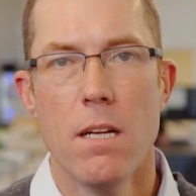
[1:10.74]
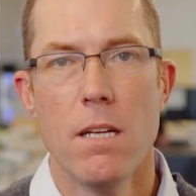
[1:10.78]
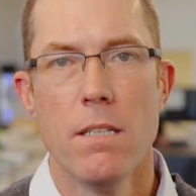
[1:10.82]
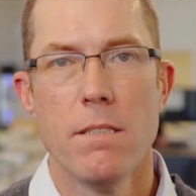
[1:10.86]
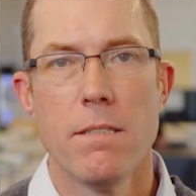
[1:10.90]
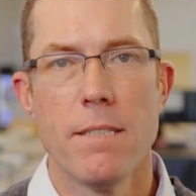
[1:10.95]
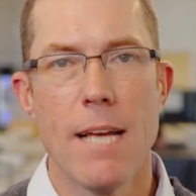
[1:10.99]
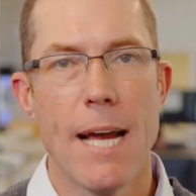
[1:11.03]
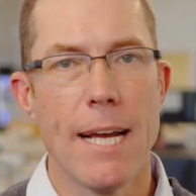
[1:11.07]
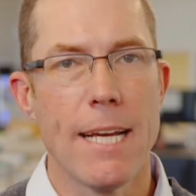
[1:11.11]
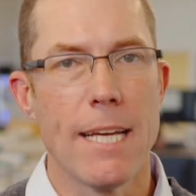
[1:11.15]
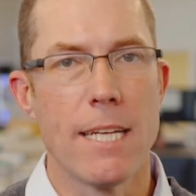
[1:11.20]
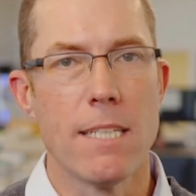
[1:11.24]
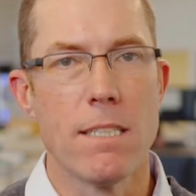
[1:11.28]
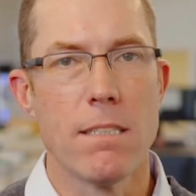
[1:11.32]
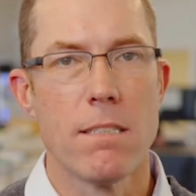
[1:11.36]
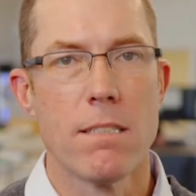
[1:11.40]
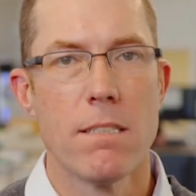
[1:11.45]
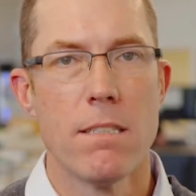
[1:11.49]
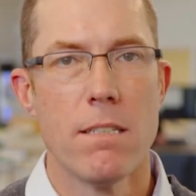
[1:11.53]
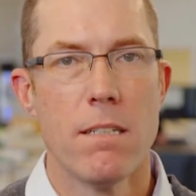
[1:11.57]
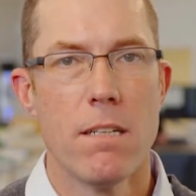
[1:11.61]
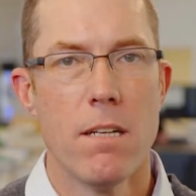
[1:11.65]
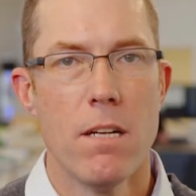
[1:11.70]
Second,
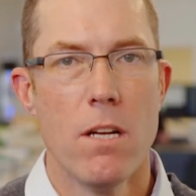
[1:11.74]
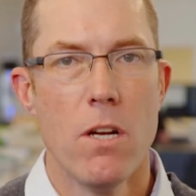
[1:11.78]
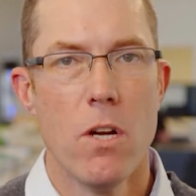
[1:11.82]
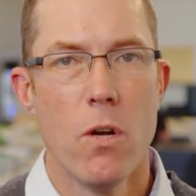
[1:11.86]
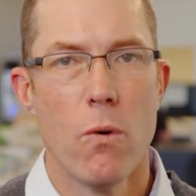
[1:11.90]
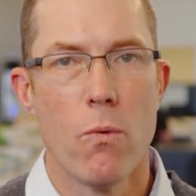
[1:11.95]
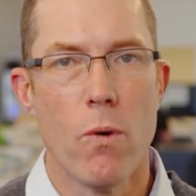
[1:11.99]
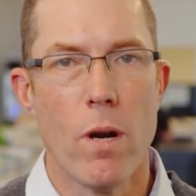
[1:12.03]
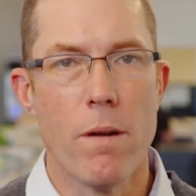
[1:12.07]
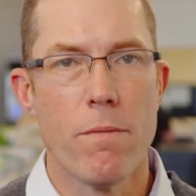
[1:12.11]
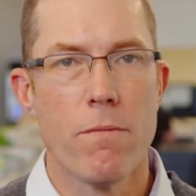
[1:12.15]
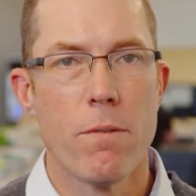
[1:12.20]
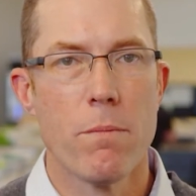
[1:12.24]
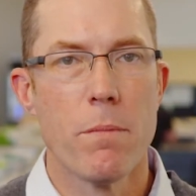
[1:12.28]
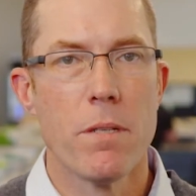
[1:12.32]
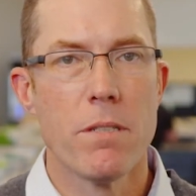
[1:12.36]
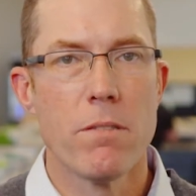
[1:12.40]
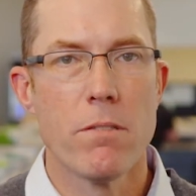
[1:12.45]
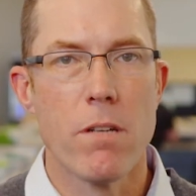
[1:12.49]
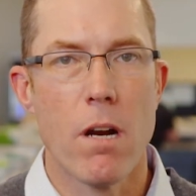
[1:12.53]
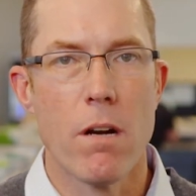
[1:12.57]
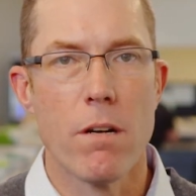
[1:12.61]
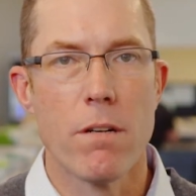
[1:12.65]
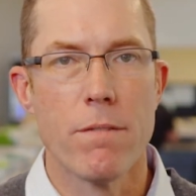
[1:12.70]
right from the
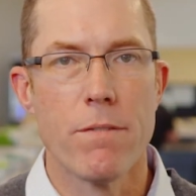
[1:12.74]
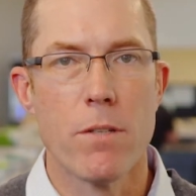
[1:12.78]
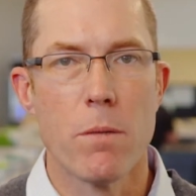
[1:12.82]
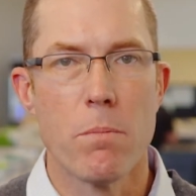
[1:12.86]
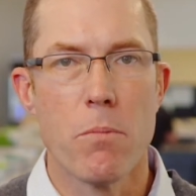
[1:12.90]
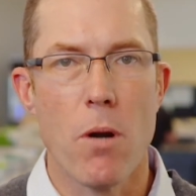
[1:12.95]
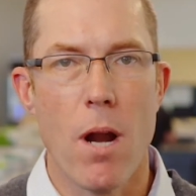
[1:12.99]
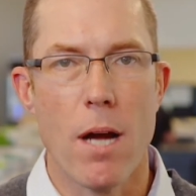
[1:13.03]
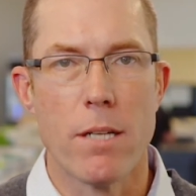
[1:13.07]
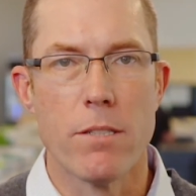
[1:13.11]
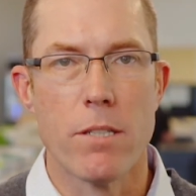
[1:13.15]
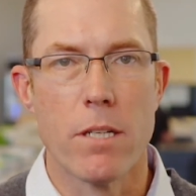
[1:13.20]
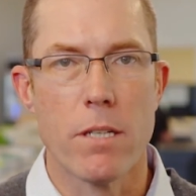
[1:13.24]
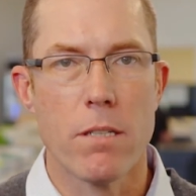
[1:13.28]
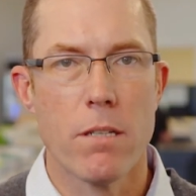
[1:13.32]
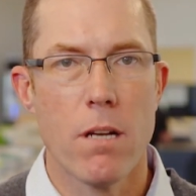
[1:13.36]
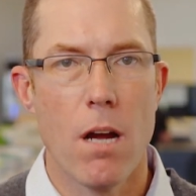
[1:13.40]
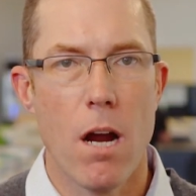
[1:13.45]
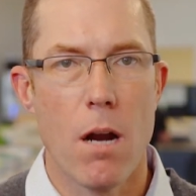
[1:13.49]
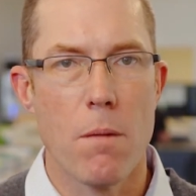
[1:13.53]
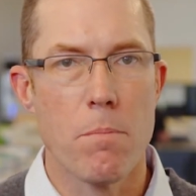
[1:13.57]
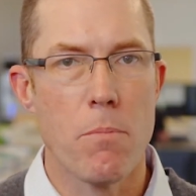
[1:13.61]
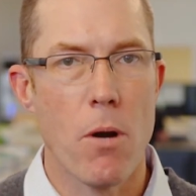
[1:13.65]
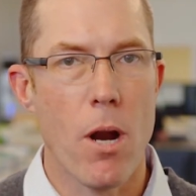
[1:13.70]
start of your project,
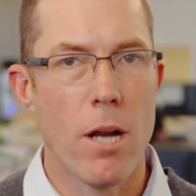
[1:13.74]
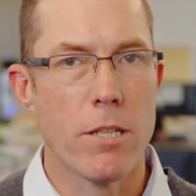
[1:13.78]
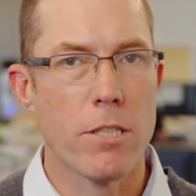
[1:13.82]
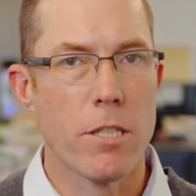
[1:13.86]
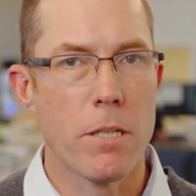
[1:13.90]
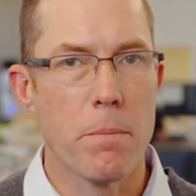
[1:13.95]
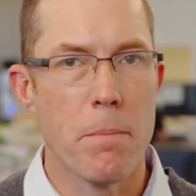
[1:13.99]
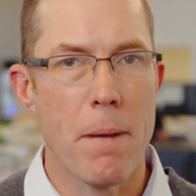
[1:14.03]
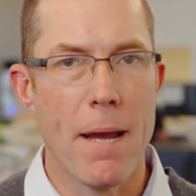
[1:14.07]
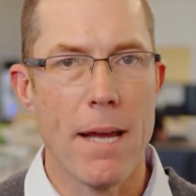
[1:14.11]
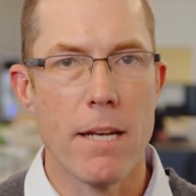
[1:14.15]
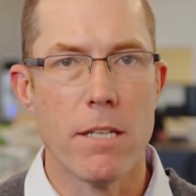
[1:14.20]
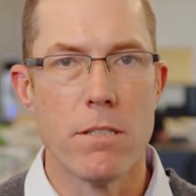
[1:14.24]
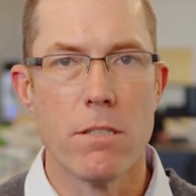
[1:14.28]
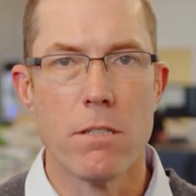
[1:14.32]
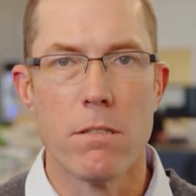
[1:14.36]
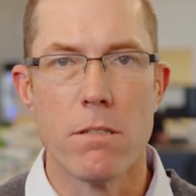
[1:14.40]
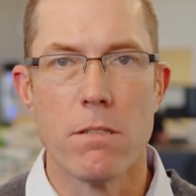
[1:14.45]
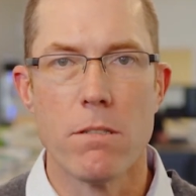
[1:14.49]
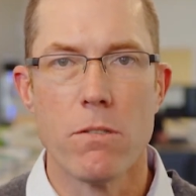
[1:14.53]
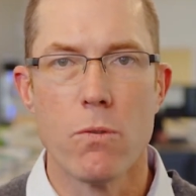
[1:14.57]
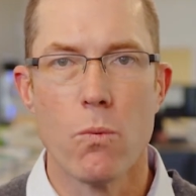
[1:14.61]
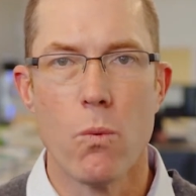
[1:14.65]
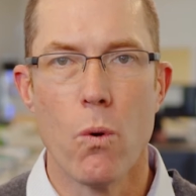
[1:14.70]
our project
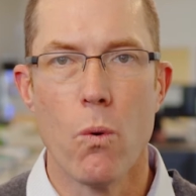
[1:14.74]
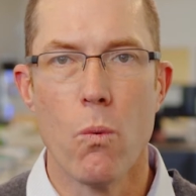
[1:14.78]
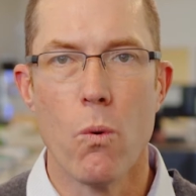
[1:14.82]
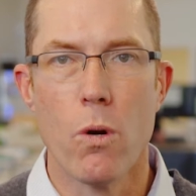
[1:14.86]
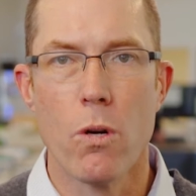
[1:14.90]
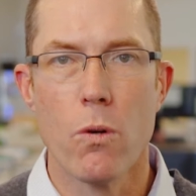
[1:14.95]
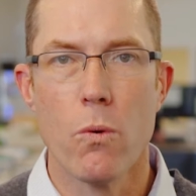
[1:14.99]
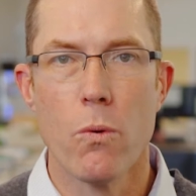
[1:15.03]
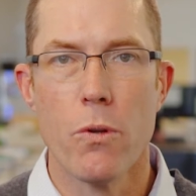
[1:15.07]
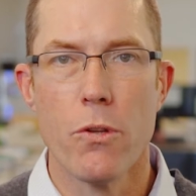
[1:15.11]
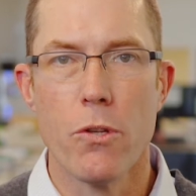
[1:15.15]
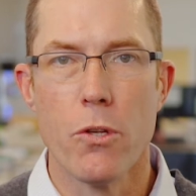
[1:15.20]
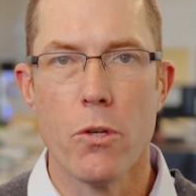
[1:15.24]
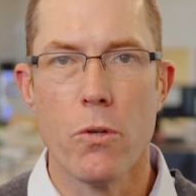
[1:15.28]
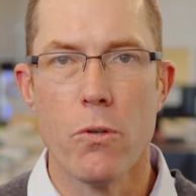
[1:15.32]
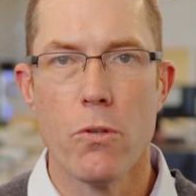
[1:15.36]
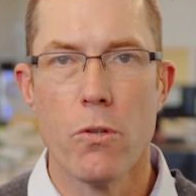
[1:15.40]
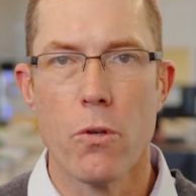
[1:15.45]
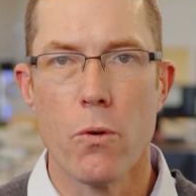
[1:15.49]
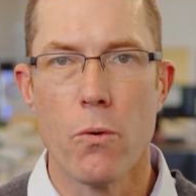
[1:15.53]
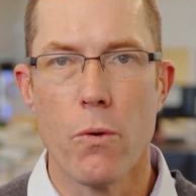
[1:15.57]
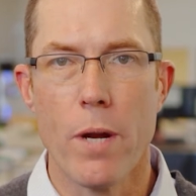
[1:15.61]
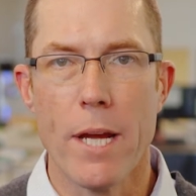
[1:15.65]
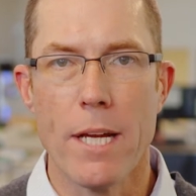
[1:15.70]
managers will work with you
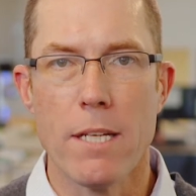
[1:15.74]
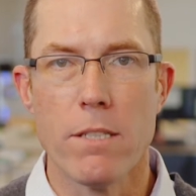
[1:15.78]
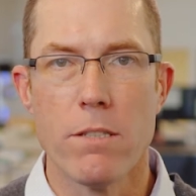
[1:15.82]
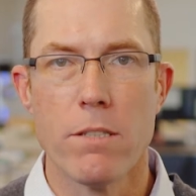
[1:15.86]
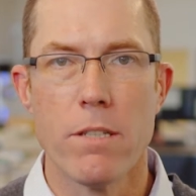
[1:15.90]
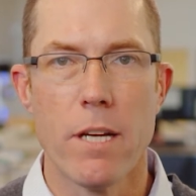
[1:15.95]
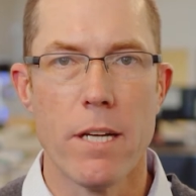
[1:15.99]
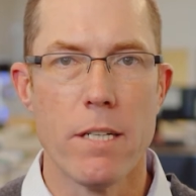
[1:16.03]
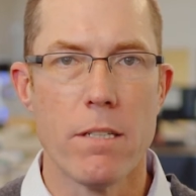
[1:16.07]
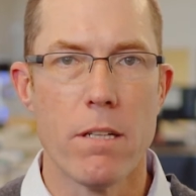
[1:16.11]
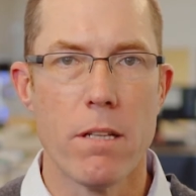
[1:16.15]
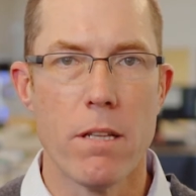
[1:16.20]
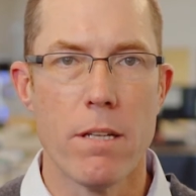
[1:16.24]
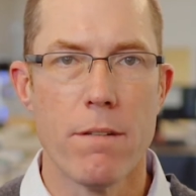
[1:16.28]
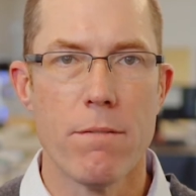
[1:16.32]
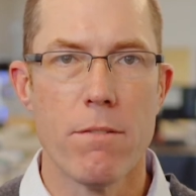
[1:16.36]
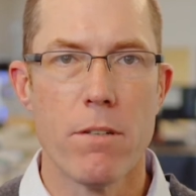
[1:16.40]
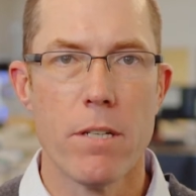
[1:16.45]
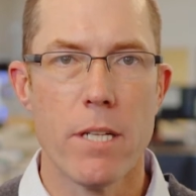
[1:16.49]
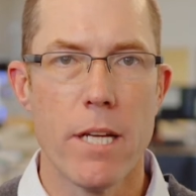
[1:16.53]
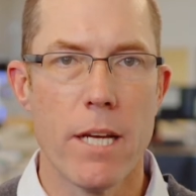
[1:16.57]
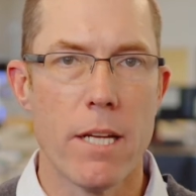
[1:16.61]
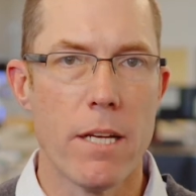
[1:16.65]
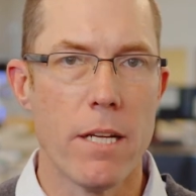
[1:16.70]
to arrange a
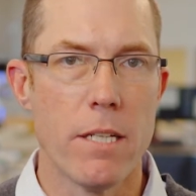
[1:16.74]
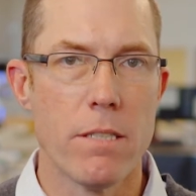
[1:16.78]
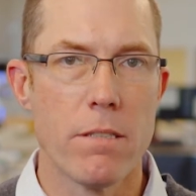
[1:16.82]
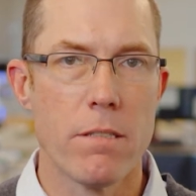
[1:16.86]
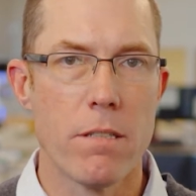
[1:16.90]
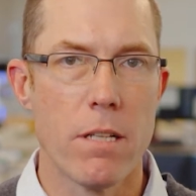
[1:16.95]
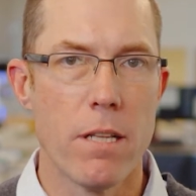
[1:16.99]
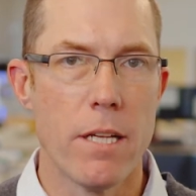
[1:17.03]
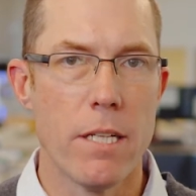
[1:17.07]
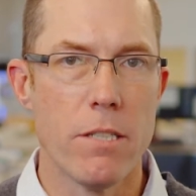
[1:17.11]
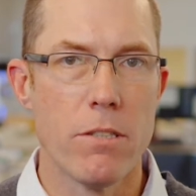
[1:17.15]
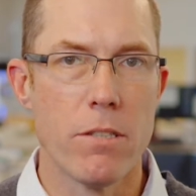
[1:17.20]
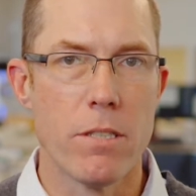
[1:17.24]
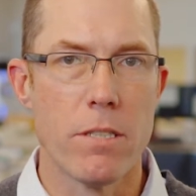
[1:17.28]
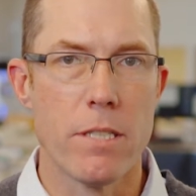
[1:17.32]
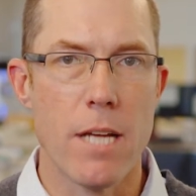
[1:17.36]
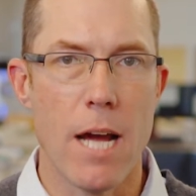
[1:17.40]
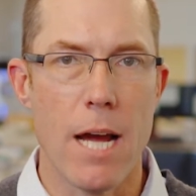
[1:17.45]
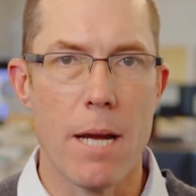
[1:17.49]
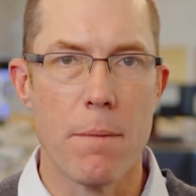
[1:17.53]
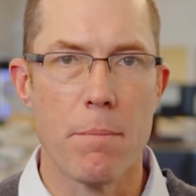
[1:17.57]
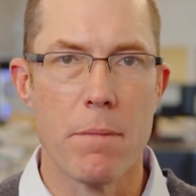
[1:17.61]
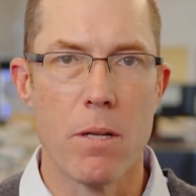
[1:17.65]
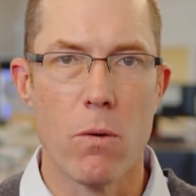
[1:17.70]
delivery and installation
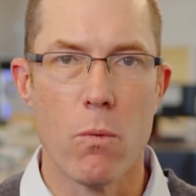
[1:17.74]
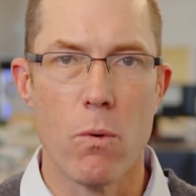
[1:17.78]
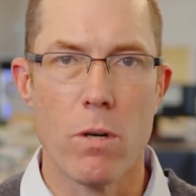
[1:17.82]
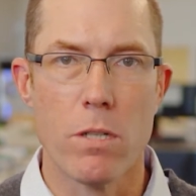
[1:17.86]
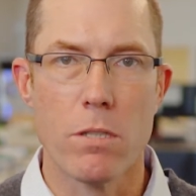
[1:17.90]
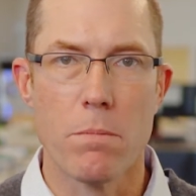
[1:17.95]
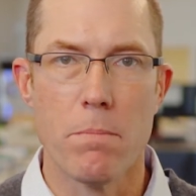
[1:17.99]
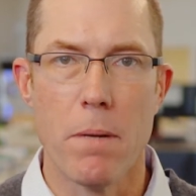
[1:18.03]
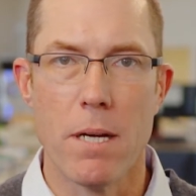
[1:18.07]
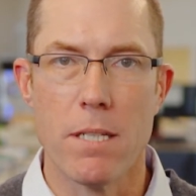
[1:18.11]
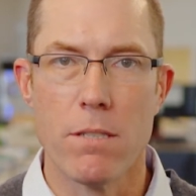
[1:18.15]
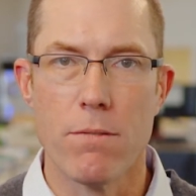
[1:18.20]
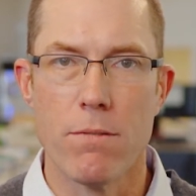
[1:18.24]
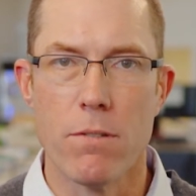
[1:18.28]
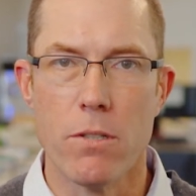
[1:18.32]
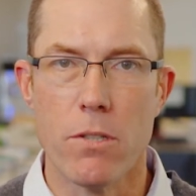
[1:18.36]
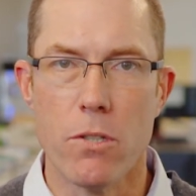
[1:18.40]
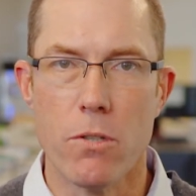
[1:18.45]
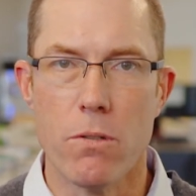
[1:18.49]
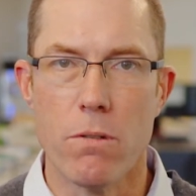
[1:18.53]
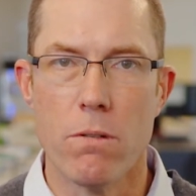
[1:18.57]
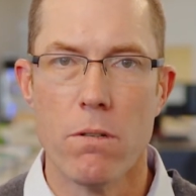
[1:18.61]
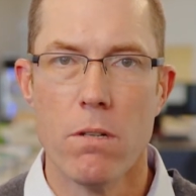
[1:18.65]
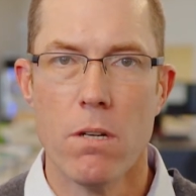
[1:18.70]
time that works best for
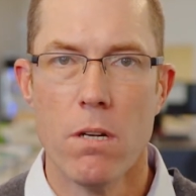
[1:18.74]
you.